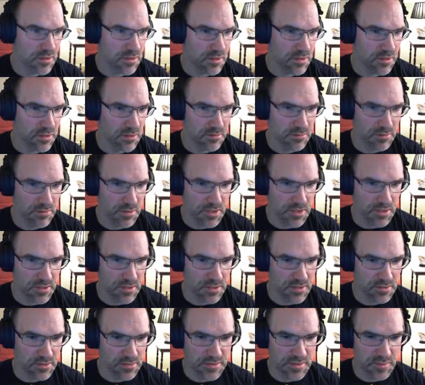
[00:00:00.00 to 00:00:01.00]
Alright,
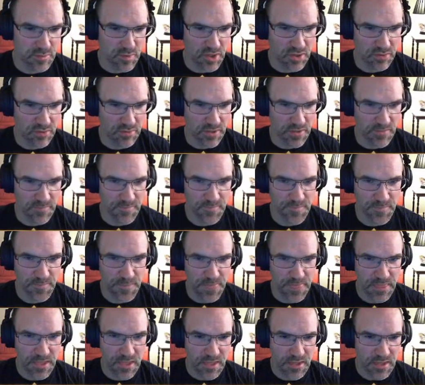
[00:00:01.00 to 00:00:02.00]
that looks about right.
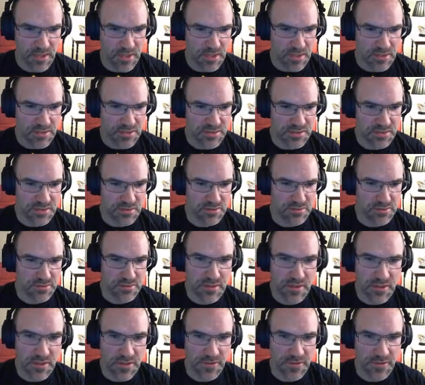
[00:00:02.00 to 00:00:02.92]
So,